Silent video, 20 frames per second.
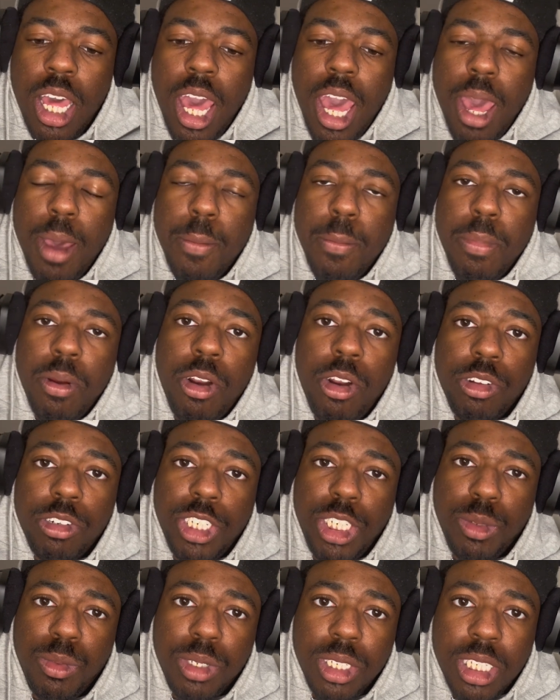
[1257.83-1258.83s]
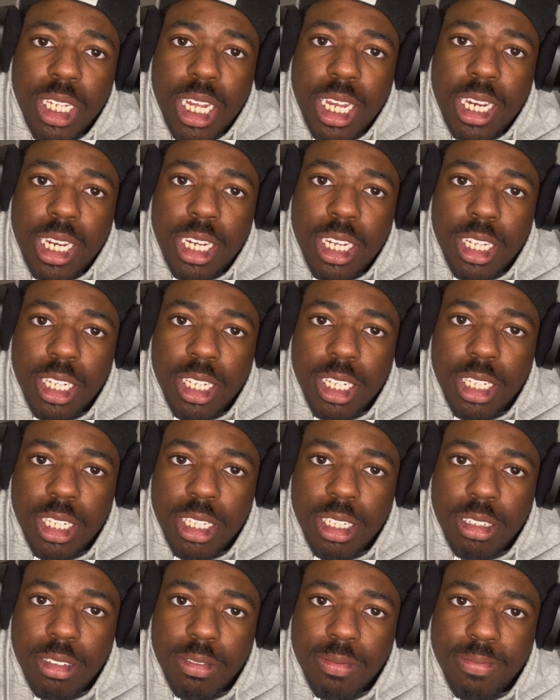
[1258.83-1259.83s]
at birth, she was like,
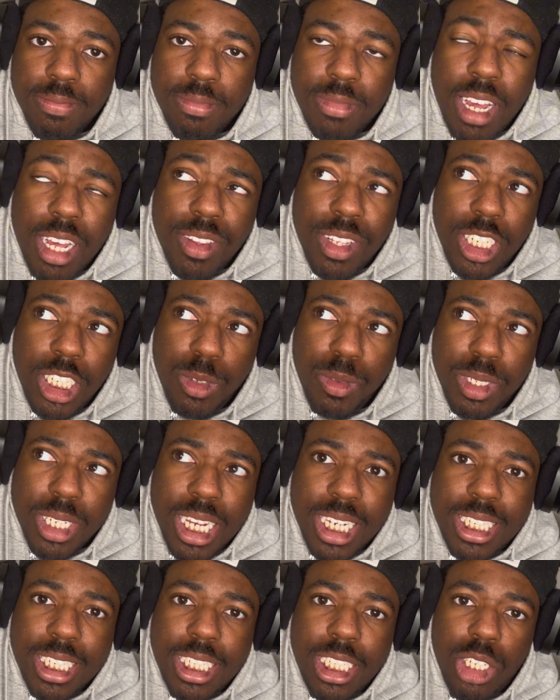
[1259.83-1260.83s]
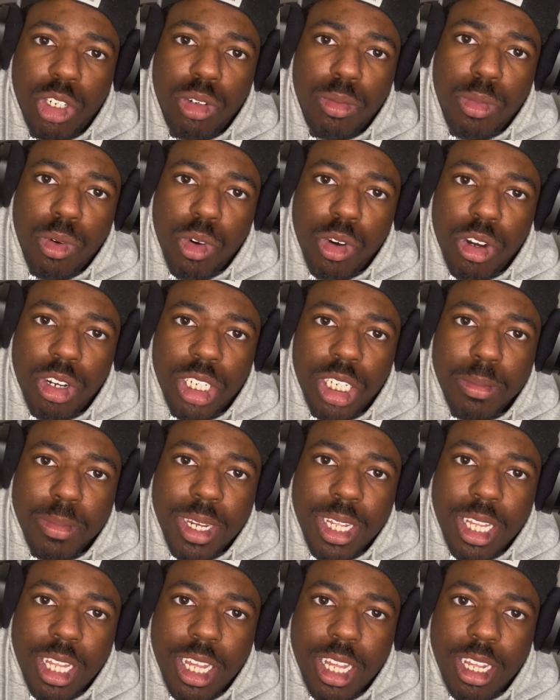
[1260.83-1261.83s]
I think she was like stillborn or something
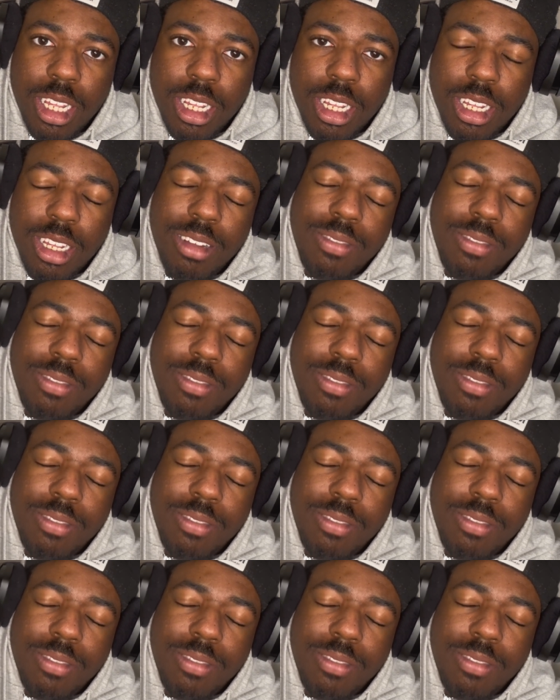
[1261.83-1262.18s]
like that.